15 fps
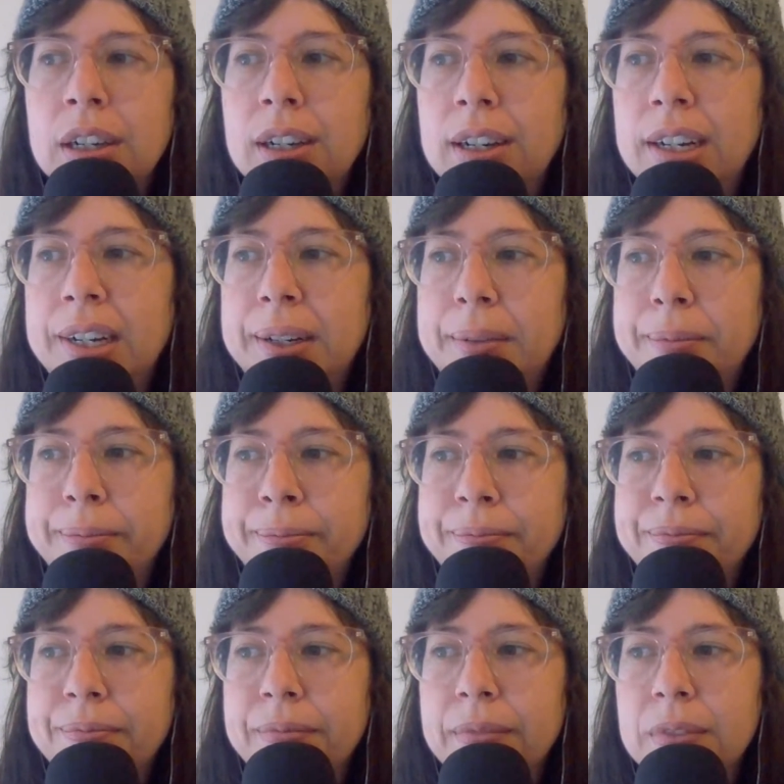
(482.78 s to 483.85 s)
Um,
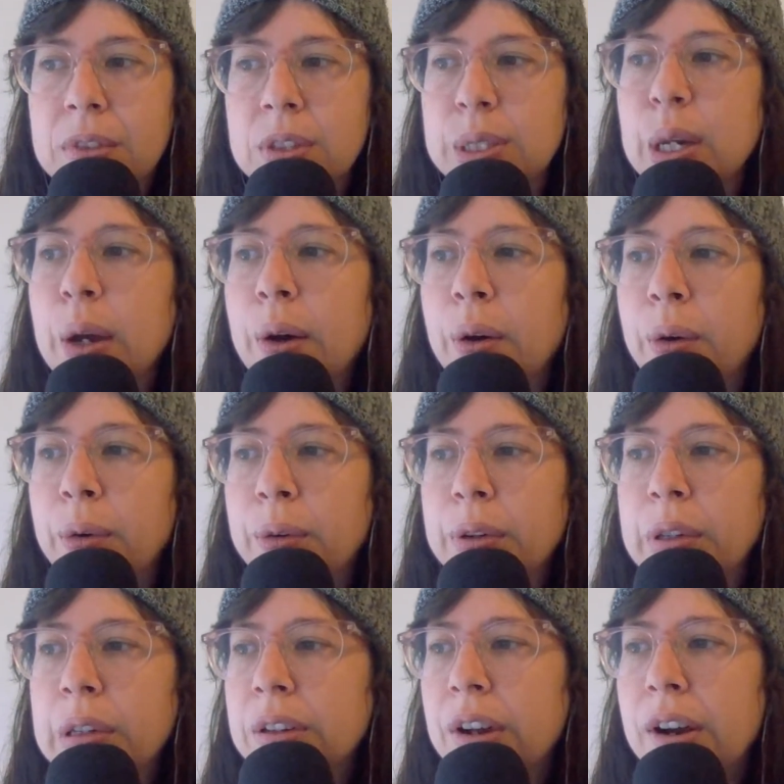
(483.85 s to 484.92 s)
so,
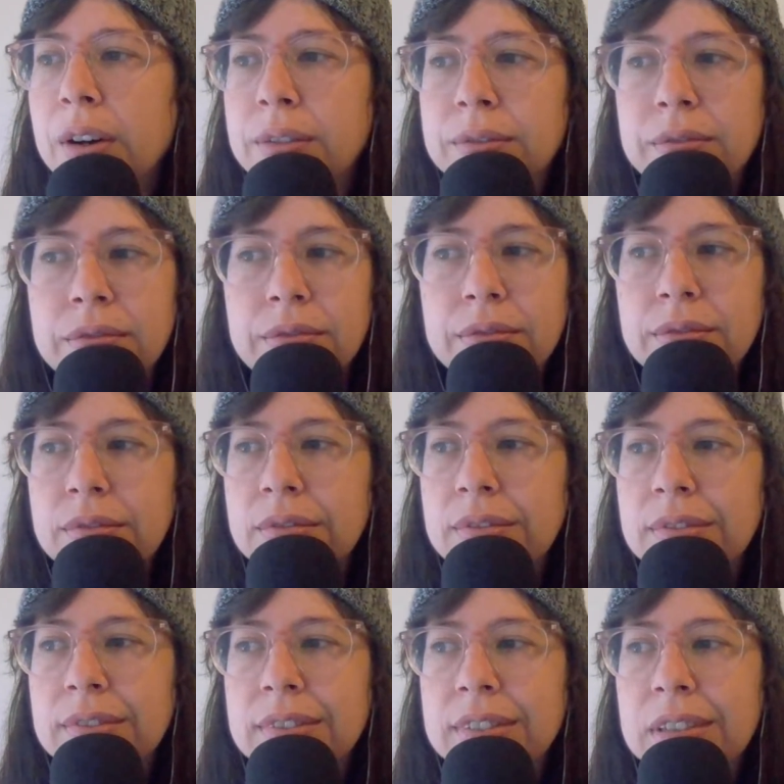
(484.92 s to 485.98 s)
you know,
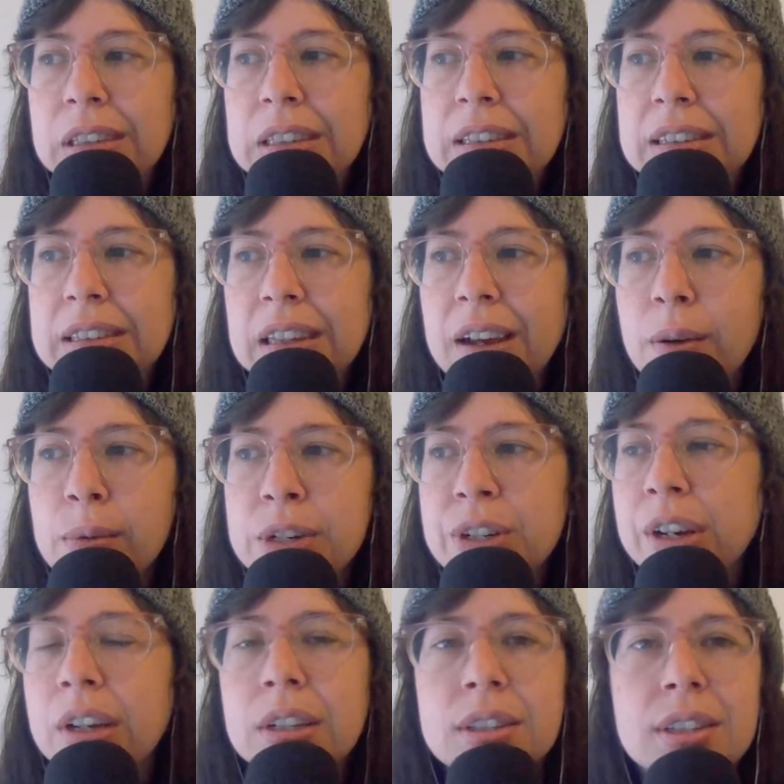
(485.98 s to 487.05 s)
it's, I wish
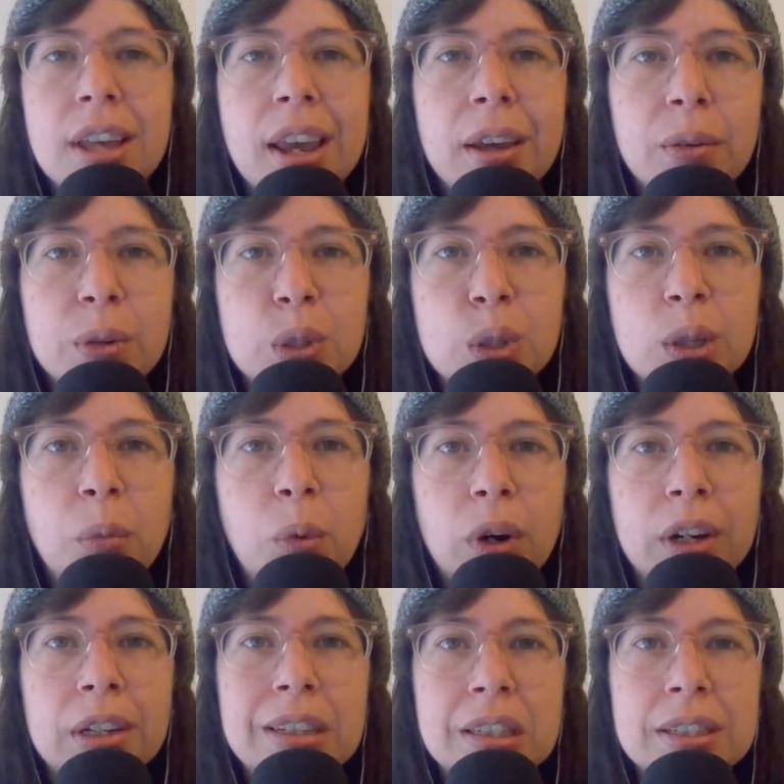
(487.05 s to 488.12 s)
I could say it was a
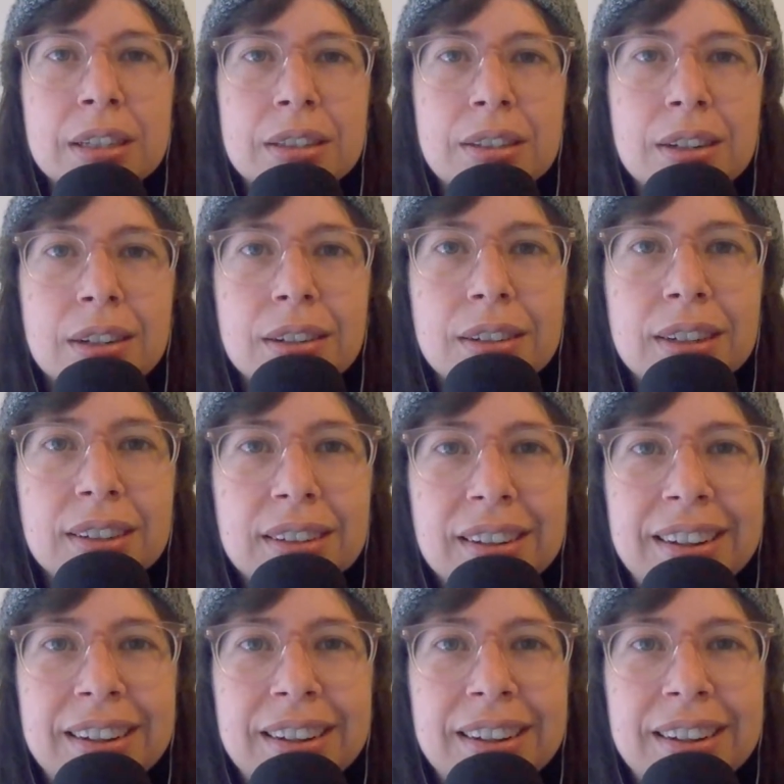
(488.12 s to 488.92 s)
more consistent